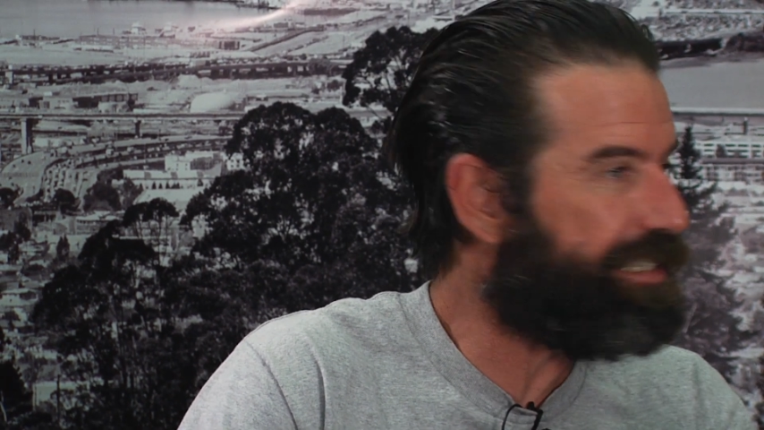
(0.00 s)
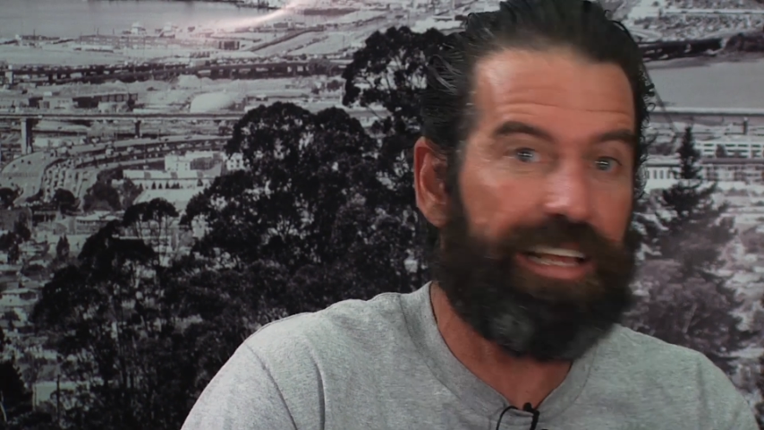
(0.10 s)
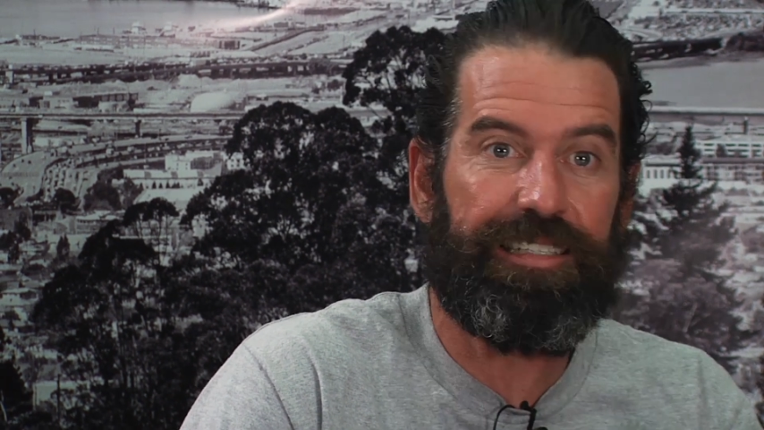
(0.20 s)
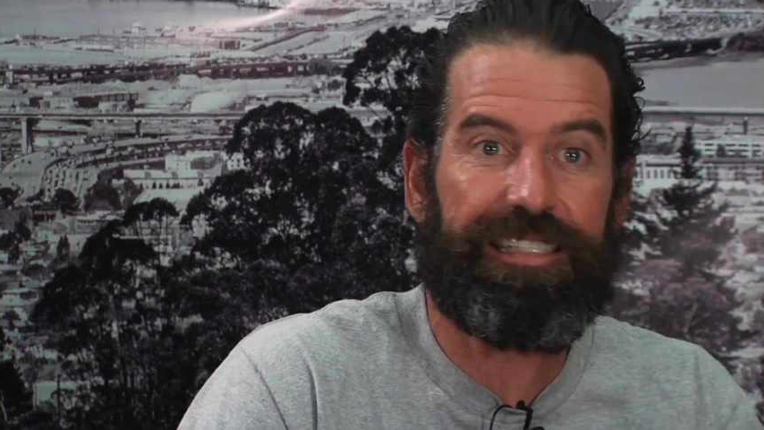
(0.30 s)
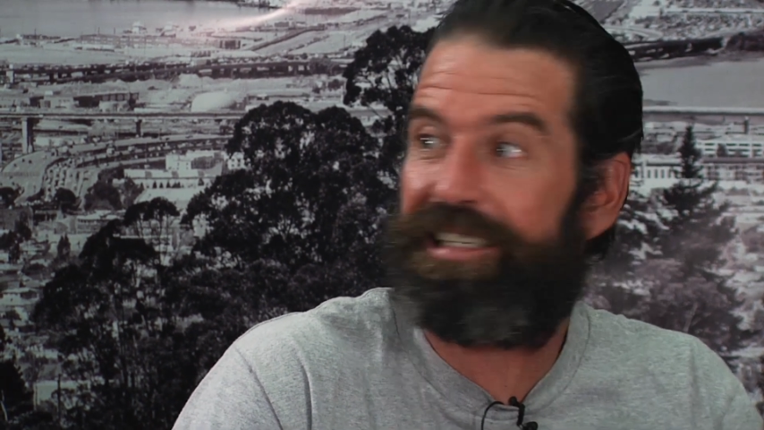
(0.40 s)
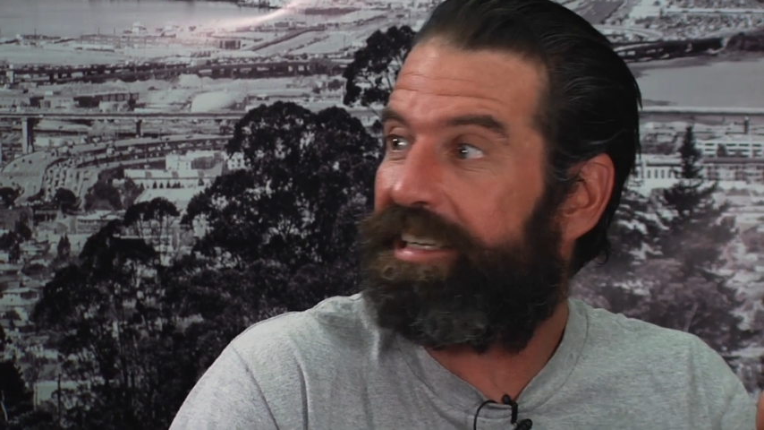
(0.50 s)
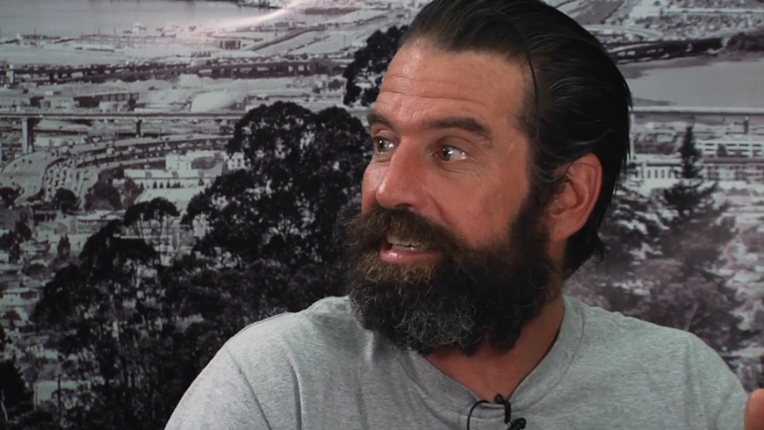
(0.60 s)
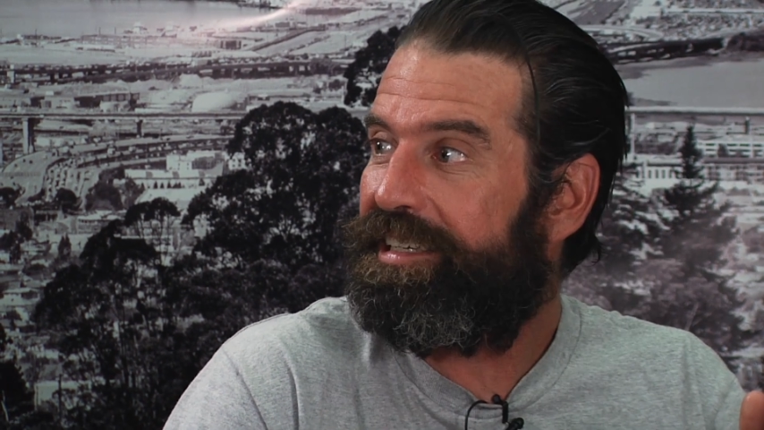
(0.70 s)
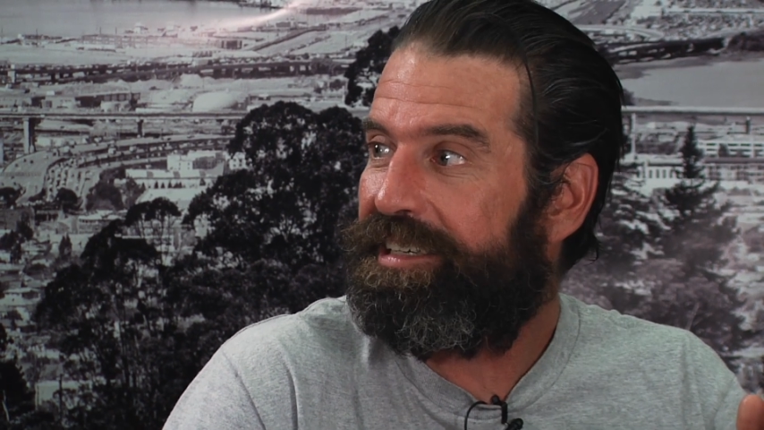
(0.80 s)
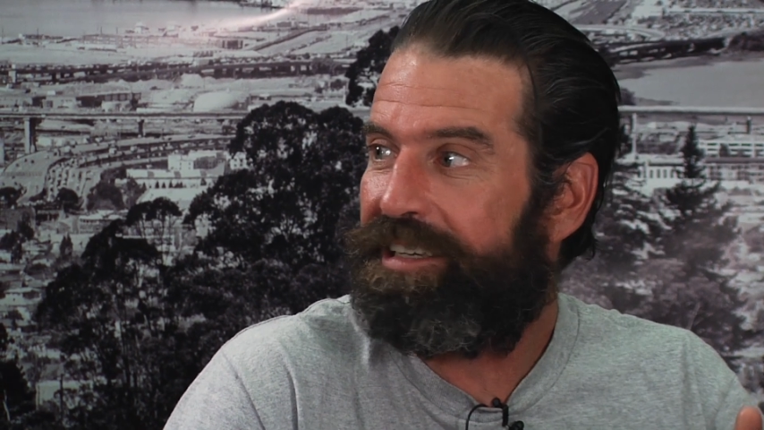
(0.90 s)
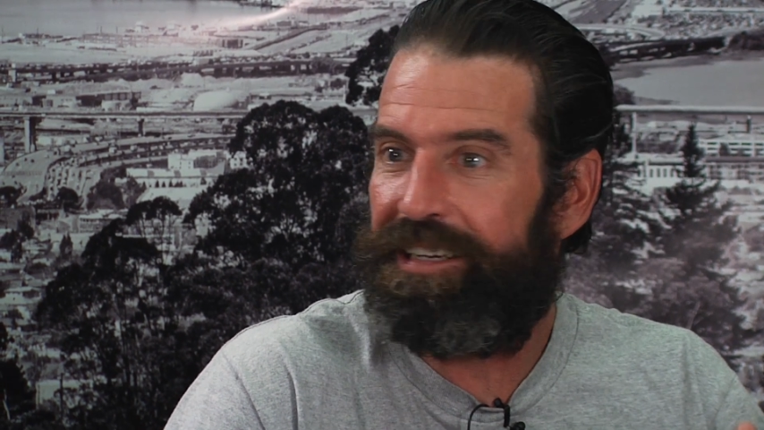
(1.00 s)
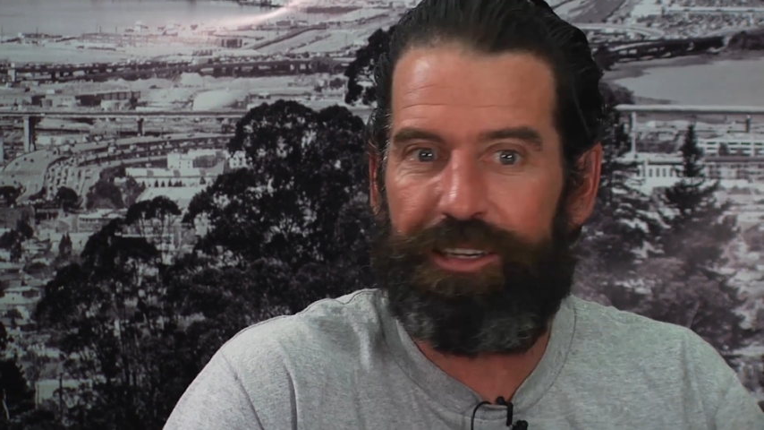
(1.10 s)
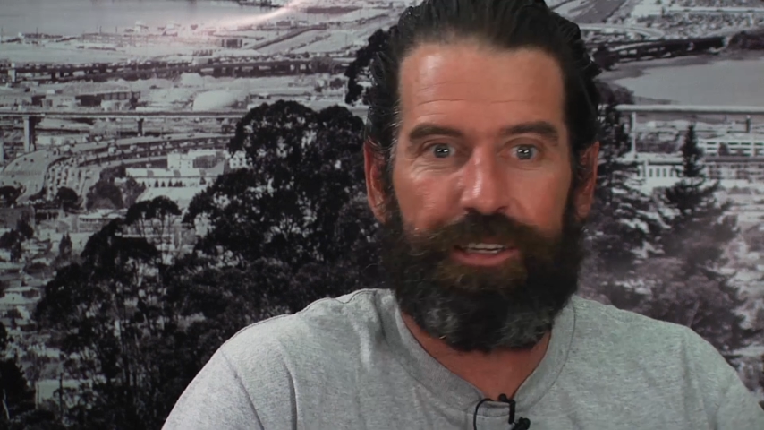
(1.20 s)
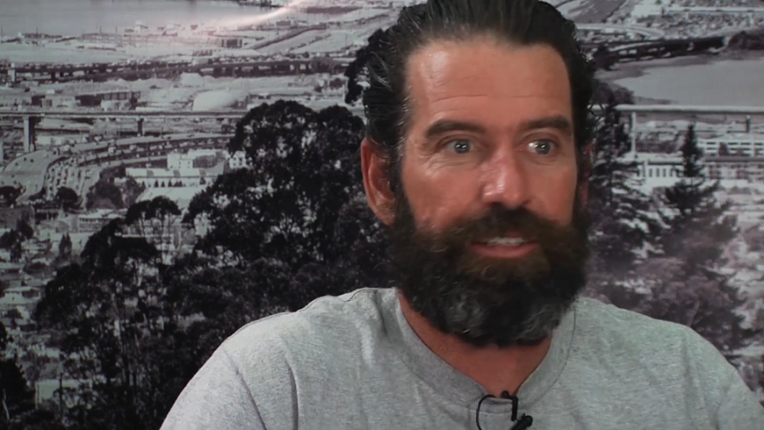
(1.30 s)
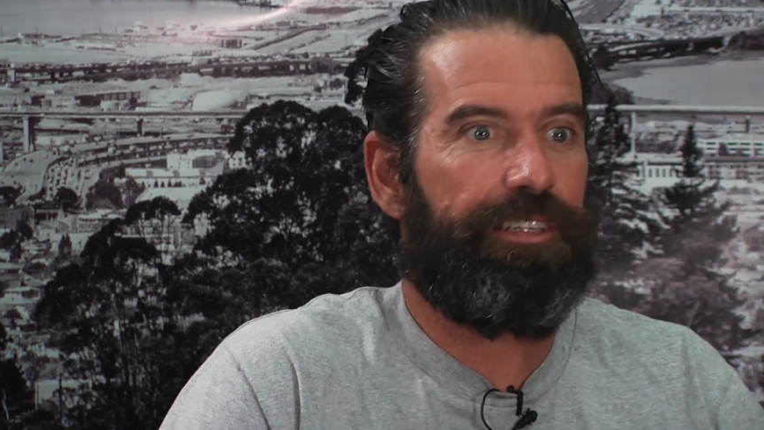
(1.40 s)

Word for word: in Tent City? Yeah.